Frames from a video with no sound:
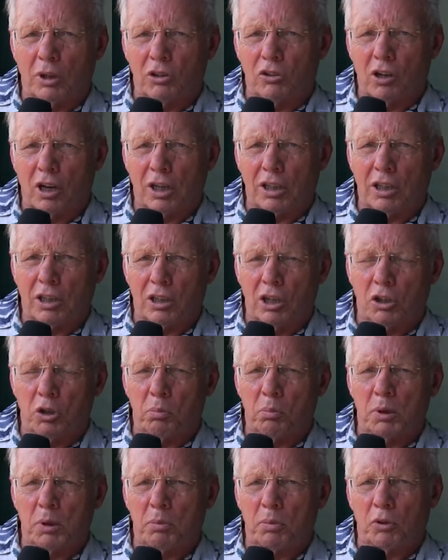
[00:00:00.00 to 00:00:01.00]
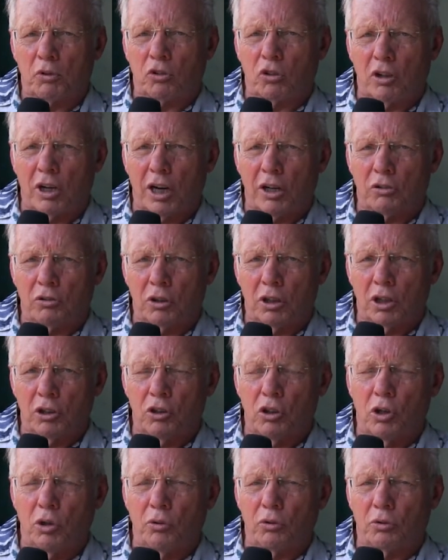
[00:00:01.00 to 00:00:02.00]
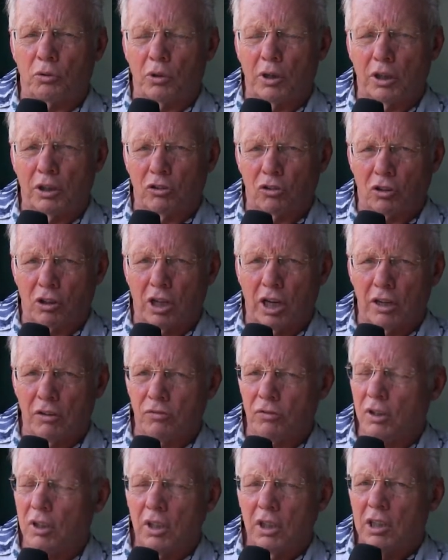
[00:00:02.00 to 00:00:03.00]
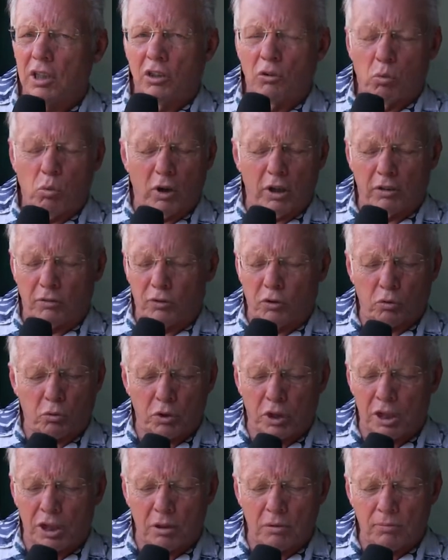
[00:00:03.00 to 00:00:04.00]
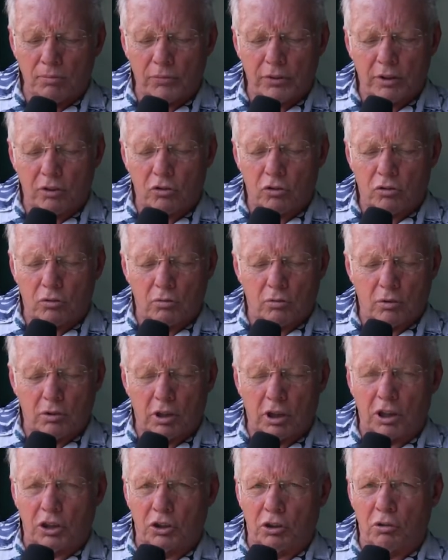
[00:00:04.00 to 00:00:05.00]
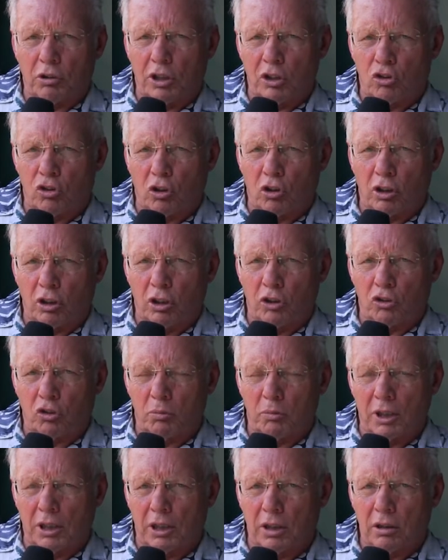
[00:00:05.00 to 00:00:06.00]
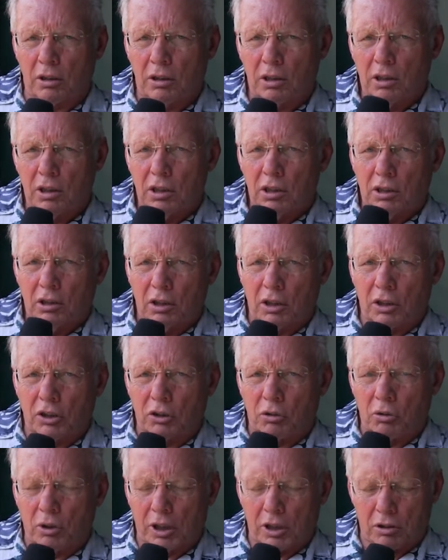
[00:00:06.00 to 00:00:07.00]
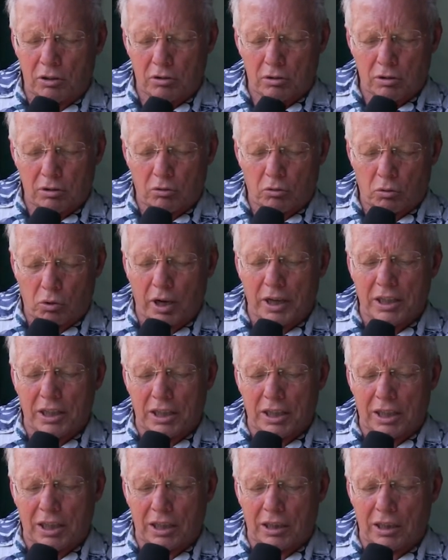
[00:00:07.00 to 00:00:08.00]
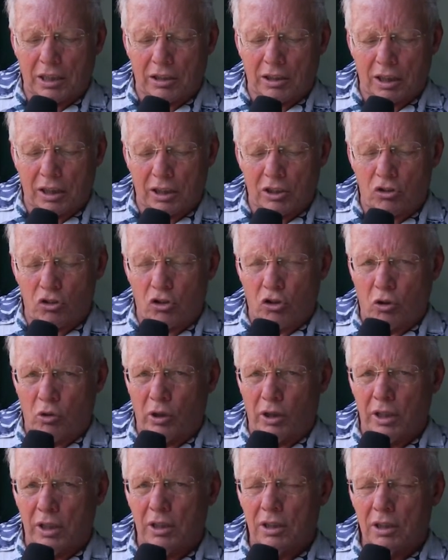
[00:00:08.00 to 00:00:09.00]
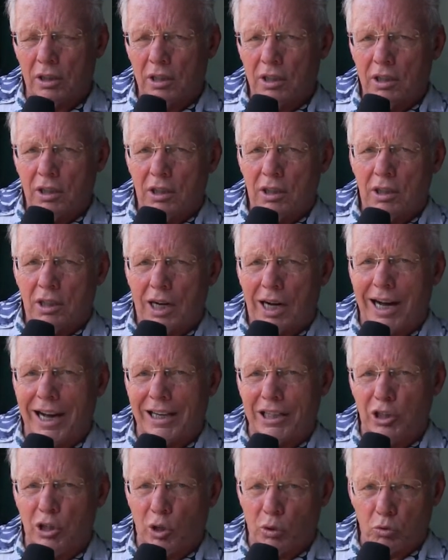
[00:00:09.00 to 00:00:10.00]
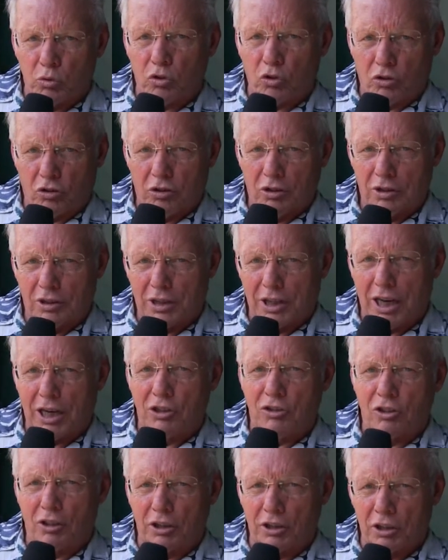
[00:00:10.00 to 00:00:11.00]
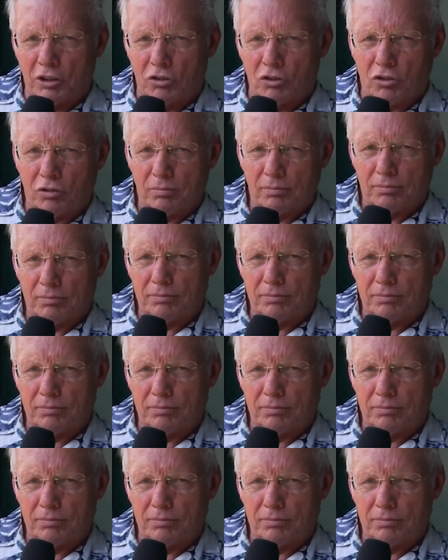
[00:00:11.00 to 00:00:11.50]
by talking to other people Sinatra had known throughout his life. Wonderful read. Look at the great journalism in it, look at the great writing in it, and enjoy High Notes, Gay Talese.